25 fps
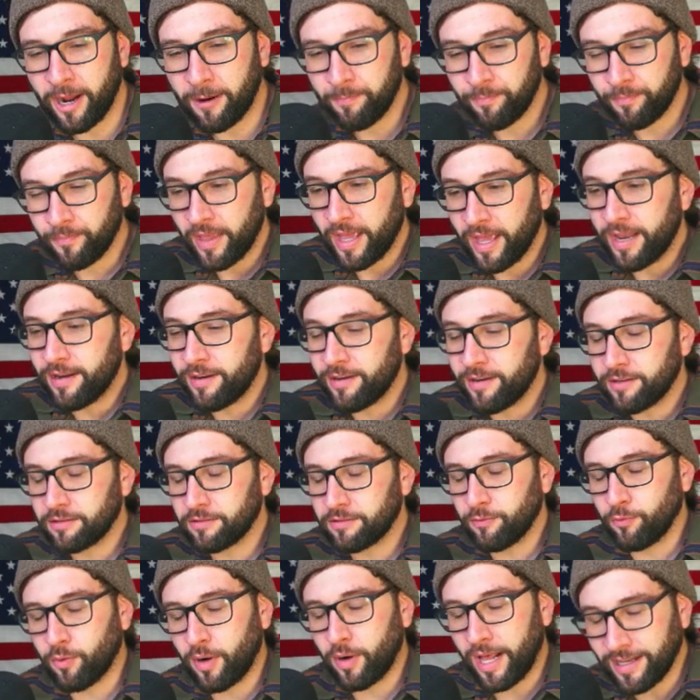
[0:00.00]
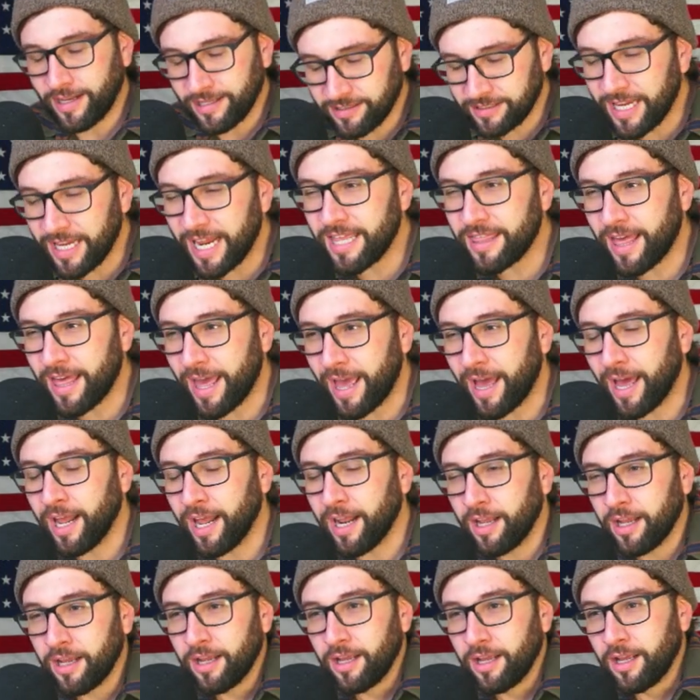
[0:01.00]
And when I say that,
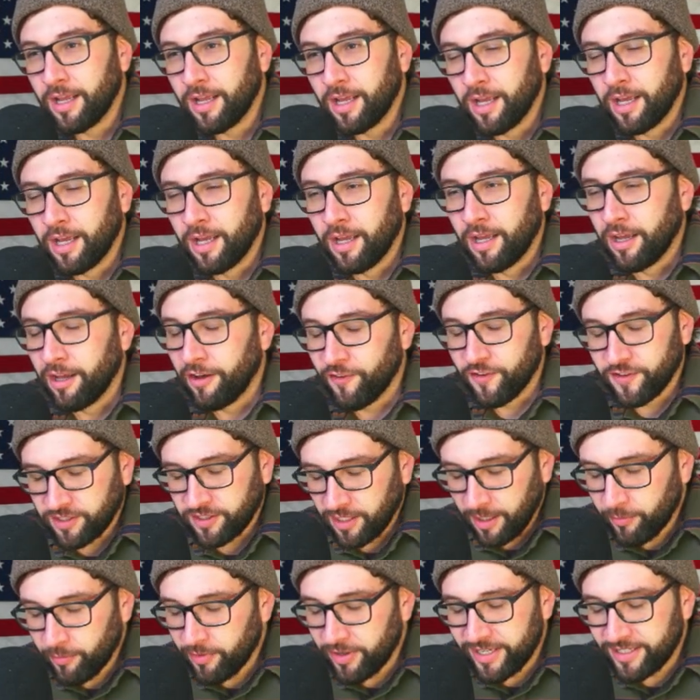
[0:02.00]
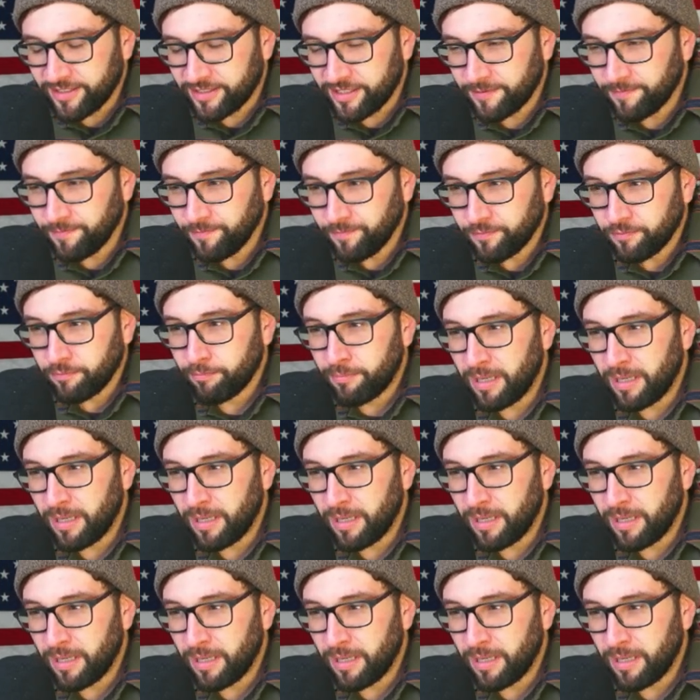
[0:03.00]
for some reason, people